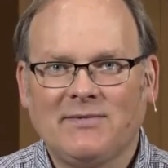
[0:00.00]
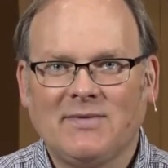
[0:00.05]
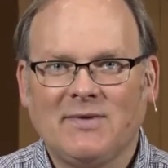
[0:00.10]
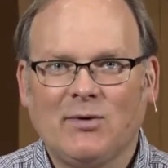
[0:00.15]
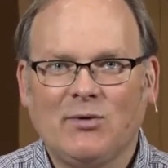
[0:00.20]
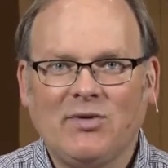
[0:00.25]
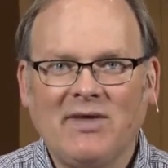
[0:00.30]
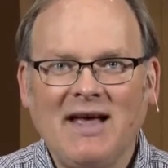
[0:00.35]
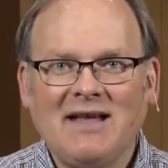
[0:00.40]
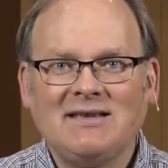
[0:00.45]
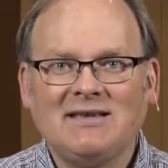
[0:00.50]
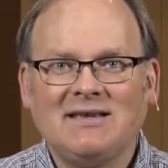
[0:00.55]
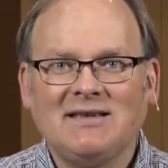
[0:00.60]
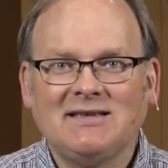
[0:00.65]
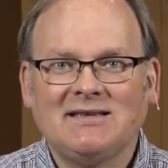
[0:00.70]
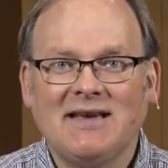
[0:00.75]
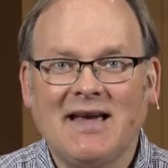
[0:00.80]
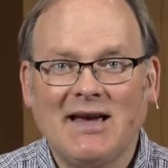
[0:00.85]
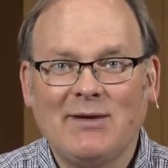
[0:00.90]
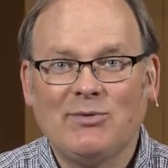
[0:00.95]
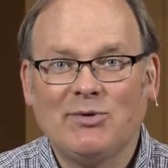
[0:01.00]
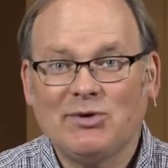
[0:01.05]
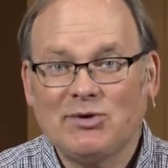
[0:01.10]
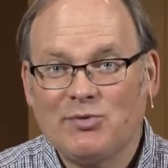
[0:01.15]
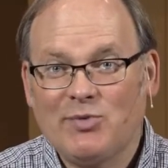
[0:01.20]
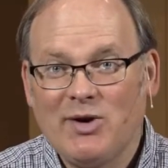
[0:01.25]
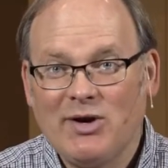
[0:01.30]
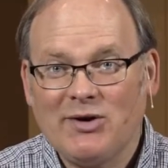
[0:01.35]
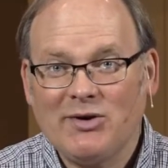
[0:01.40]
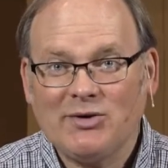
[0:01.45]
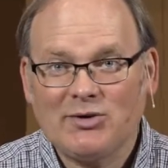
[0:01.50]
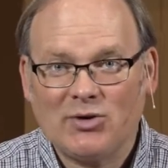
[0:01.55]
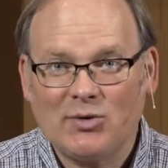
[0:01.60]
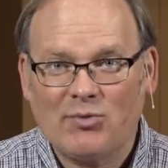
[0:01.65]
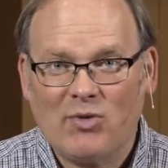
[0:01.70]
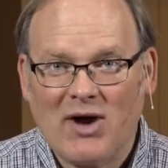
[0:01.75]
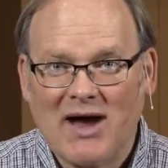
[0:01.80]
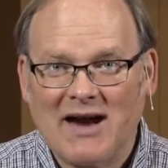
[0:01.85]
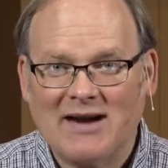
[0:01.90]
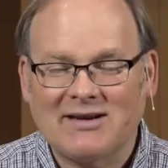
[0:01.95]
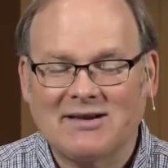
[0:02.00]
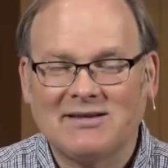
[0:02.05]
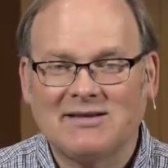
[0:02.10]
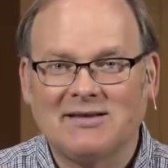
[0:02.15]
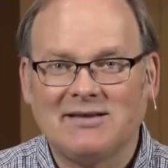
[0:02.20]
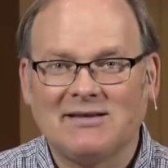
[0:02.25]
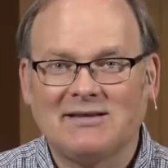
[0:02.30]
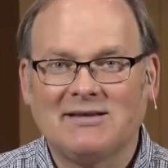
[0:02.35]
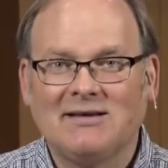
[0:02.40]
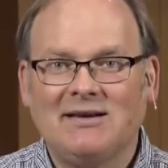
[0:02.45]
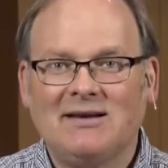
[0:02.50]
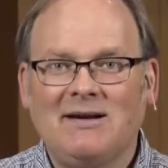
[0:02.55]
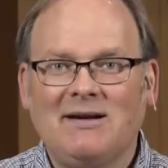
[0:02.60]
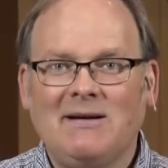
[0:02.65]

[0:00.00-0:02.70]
Well, that's the same with spiritual practices.